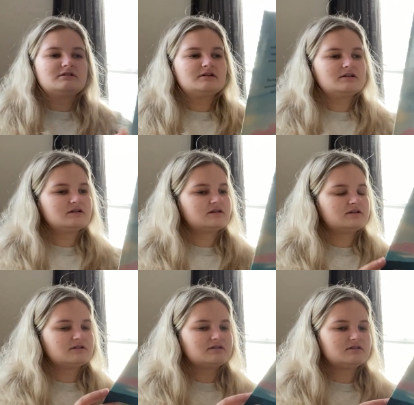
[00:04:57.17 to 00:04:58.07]

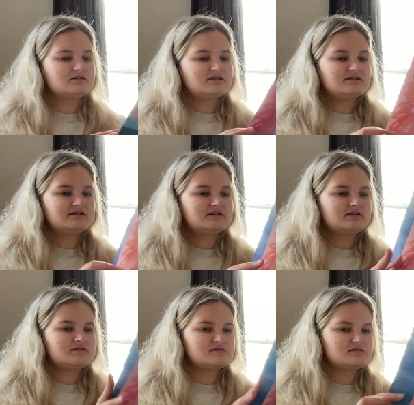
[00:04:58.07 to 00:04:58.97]

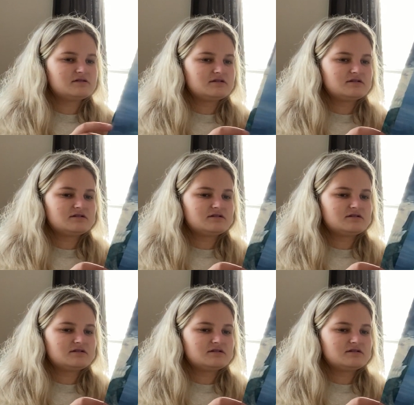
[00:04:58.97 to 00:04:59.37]
(no one is talking)